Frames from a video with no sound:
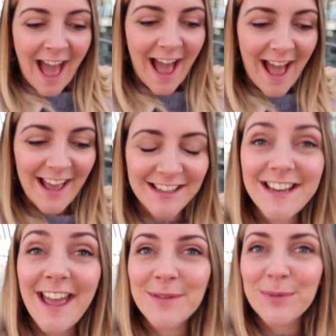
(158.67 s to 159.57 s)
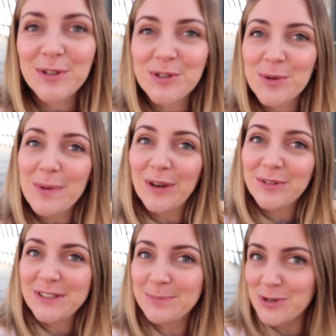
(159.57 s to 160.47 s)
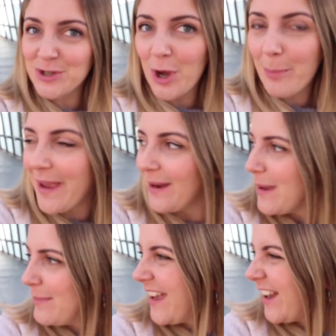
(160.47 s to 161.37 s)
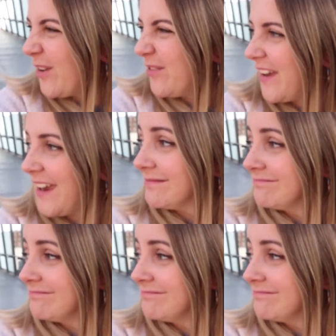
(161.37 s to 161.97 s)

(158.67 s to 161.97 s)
And yeah, then we're gonna do a bit of Christmas shopping, maybe get a coffee.